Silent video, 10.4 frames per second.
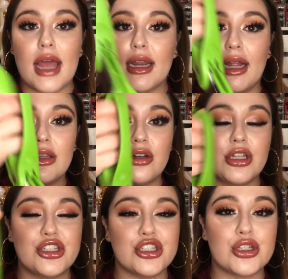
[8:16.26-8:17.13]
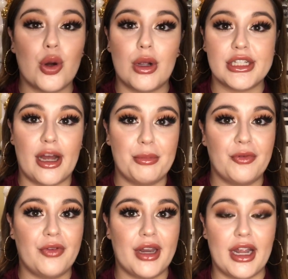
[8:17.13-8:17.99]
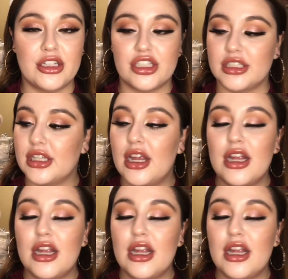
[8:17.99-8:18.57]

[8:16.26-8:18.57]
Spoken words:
And I literally just go on top of it and just